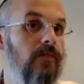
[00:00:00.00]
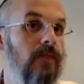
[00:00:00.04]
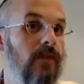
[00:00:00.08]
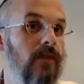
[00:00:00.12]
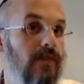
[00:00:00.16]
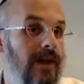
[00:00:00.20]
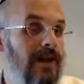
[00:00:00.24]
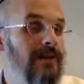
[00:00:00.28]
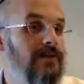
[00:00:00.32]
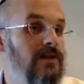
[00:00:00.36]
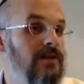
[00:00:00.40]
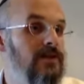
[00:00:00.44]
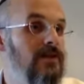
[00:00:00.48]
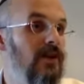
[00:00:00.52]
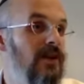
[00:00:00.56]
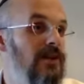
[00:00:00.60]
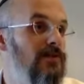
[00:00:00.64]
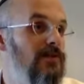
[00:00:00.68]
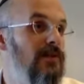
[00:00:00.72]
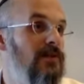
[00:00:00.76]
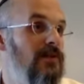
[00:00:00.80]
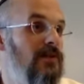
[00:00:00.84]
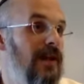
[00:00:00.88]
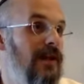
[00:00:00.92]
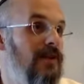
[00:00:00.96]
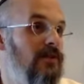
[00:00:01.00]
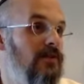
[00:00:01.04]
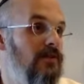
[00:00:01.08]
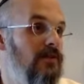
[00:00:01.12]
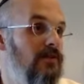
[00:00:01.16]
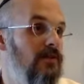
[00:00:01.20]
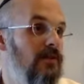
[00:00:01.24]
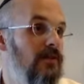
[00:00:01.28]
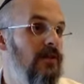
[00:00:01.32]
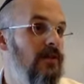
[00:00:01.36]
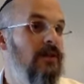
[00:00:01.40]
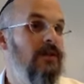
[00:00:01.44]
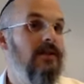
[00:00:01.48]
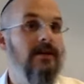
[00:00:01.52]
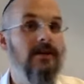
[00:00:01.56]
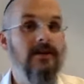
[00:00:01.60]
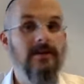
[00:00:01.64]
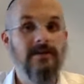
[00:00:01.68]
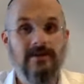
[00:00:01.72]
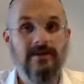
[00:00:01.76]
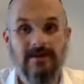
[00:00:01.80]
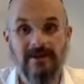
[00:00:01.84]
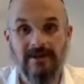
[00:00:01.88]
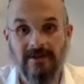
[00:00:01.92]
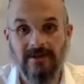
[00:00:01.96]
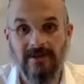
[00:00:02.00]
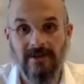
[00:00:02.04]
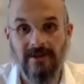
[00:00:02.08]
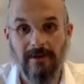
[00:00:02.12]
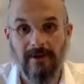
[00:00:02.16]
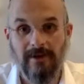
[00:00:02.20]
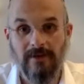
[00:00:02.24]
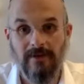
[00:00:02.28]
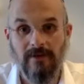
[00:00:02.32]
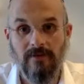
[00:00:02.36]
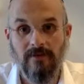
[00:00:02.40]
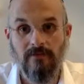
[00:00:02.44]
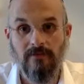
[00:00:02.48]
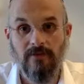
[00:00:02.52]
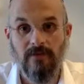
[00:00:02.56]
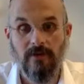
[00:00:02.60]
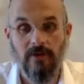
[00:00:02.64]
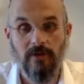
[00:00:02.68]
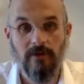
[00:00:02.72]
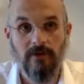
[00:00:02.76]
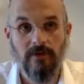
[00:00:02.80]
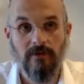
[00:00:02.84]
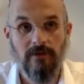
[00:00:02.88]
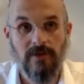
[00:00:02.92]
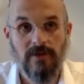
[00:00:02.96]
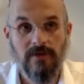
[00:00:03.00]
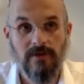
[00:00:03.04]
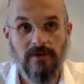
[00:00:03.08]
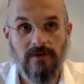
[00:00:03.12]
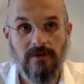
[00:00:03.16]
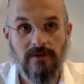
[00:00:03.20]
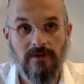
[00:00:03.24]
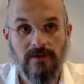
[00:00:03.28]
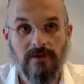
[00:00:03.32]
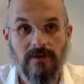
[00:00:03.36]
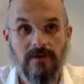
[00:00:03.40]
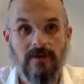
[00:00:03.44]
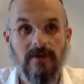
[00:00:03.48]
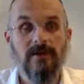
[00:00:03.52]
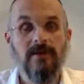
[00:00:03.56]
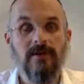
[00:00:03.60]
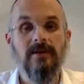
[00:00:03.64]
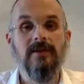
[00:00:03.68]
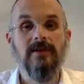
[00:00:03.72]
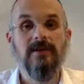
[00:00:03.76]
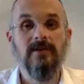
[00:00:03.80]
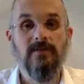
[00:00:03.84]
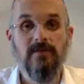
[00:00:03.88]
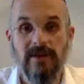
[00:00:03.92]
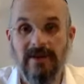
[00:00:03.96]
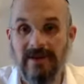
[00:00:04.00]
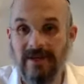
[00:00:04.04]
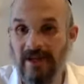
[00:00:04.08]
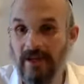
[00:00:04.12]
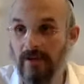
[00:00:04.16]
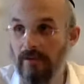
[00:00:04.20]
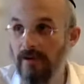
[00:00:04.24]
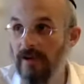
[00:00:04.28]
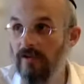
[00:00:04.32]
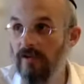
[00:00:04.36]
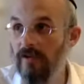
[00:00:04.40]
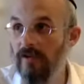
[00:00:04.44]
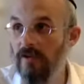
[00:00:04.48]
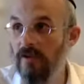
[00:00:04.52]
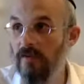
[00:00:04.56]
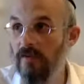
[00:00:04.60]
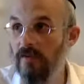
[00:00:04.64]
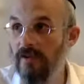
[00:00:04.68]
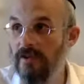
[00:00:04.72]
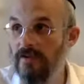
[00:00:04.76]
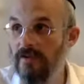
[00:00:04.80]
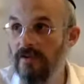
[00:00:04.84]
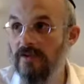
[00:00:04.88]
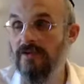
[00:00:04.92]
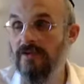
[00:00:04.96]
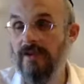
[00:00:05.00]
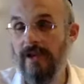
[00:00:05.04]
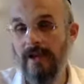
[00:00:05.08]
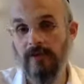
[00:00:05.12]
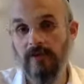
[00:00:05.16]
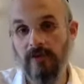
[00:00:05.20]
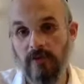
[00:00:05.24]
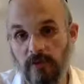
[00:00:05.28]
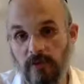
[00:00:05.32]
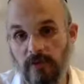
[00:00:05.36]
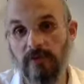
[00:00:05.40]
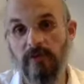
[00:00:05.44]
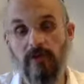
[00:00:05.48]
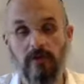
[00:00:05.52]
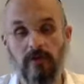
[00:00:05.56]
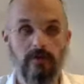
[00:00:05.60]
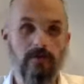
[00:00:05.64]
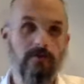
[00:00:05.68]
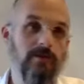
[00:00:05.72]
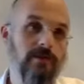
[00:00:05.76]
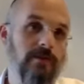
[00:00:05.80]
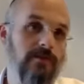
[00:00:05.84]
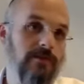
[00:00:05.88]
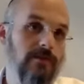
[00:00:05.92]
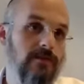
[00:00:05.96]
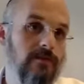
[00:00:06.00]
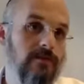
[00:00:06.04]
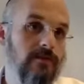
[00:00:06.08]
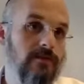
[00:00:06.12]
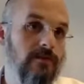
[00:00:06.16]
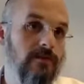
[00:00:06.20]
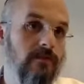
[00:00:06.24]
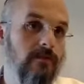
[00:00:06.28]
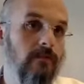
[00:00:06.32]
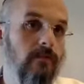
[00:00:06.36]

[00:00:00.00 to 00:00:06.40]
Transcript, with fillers: That's its thoughts speech, in action. It's thinking about the Torah mitzvahs, it's speaking about Torah mitzvahs, and doing Torah mitzvahs.